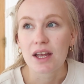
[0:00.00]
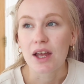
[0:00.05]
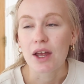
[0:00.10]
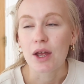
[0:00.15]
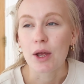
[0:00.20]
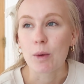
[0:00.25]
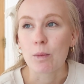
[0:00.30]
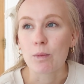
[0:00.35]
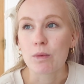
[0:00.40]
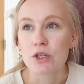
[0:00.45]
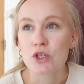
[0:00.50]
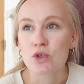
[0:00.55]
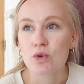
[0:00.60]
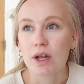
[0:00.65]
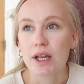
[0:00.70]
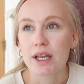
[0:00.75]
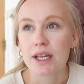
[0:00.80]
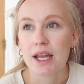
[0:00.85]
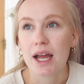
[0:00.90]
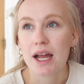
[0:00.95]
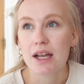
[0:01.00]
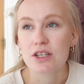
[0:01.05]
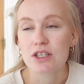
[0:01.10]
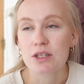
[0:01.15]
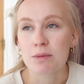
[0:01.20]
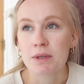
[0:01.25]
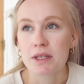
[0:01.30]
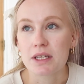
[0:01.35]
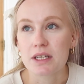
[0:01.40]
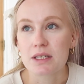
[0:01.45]
We try and catch
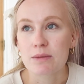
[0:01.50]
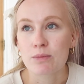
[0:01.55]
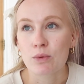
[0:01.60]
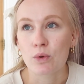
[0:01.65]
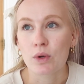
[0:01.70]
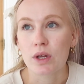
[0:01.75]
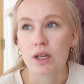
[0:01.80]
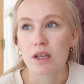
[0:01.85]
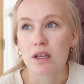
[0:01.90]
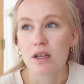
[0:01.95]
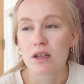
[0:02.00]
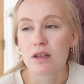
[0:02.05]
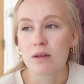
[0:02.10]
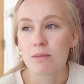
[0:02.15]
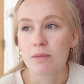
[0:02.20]
them at this point